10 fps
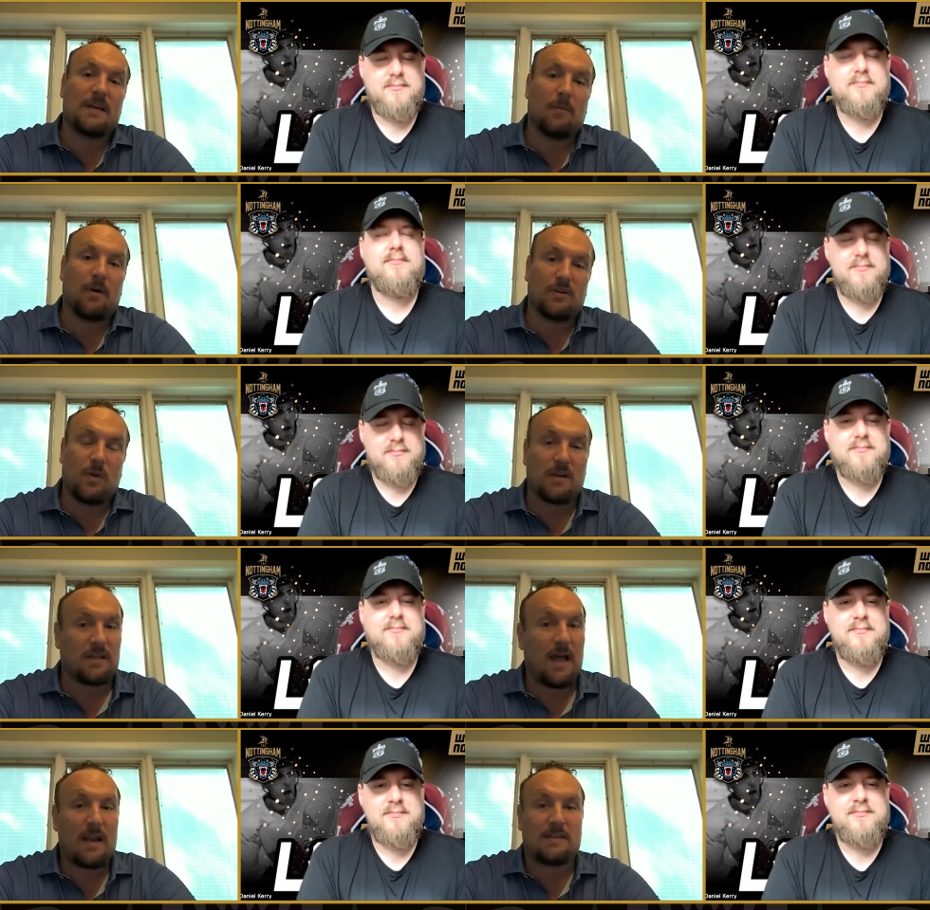Speaker 1: summer, as well
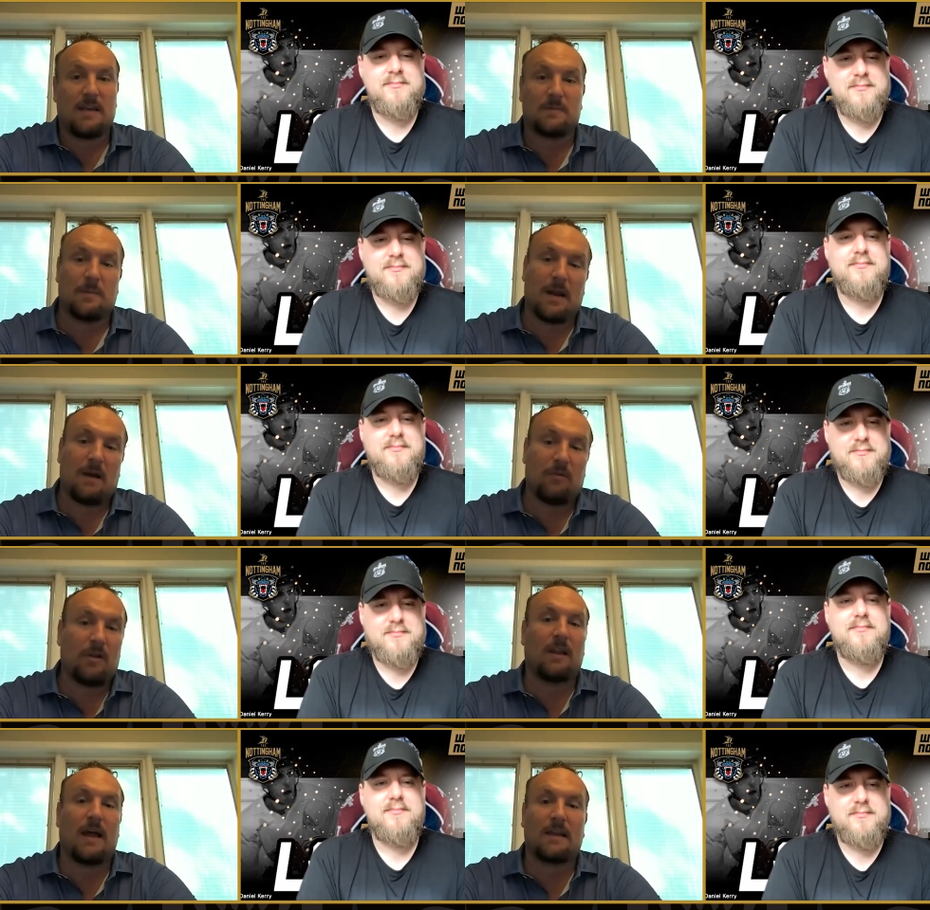as a lot of teams. I mean, I
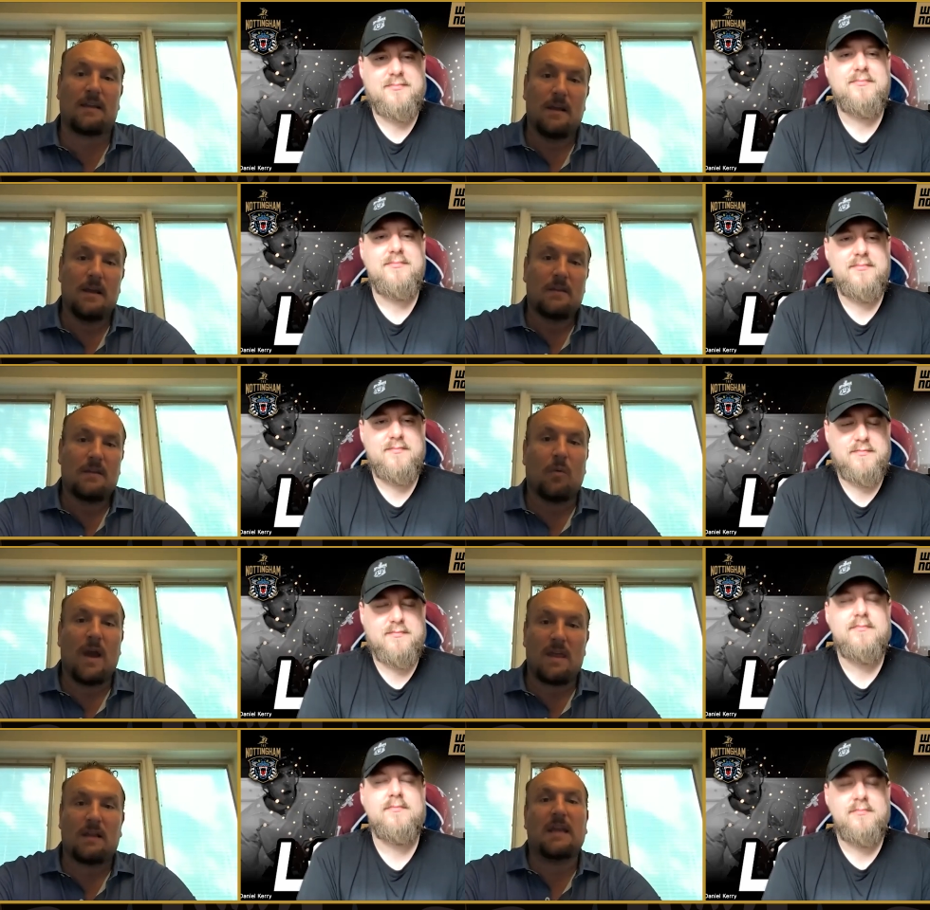really like the
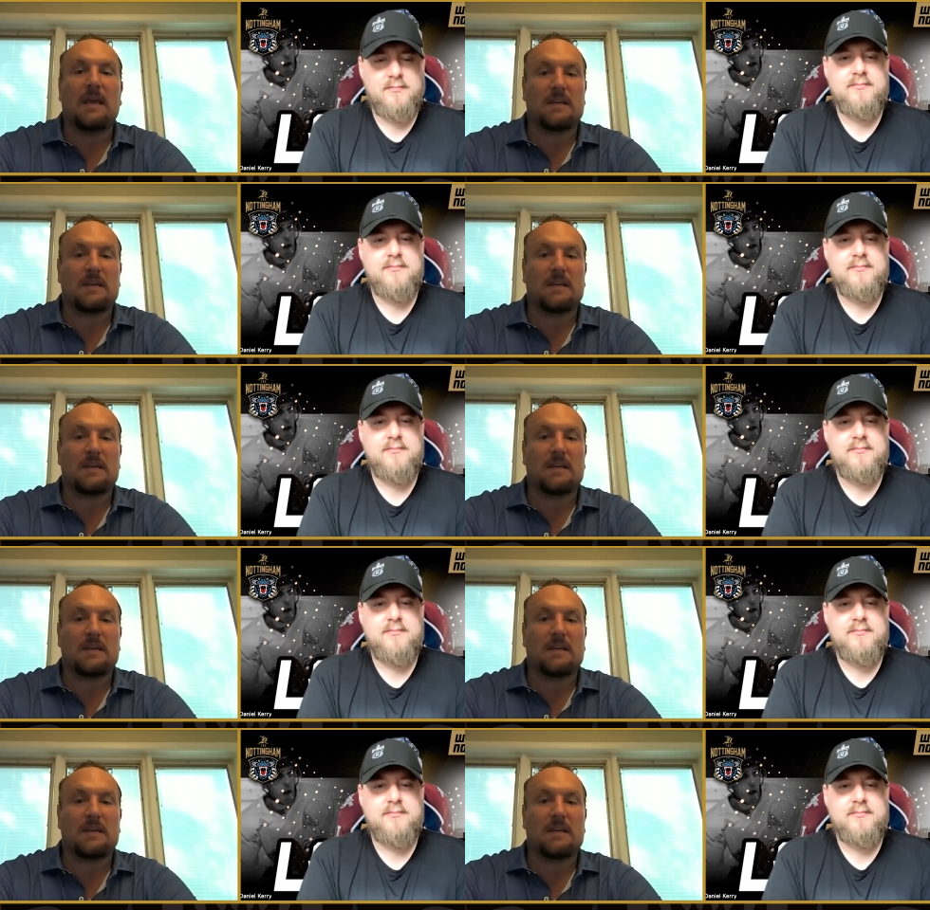way the league